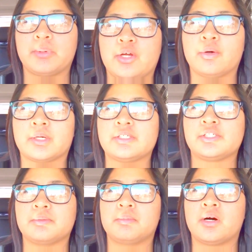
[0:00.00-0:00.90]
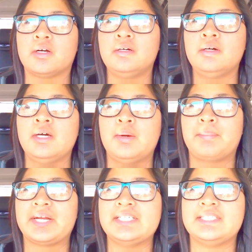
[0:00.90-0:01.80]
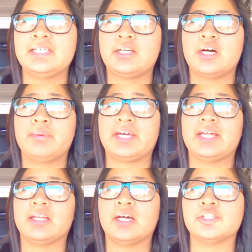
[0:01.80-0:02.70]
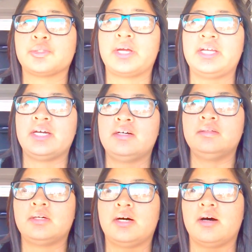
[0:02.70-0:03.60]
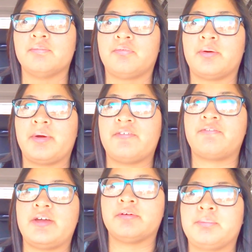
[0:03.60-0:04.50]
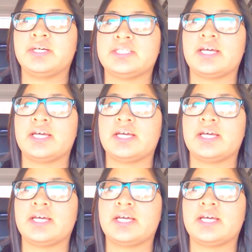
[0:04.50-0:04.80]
for my coworkers tomorrow. But I did go and get lunch right now um, from my favorite place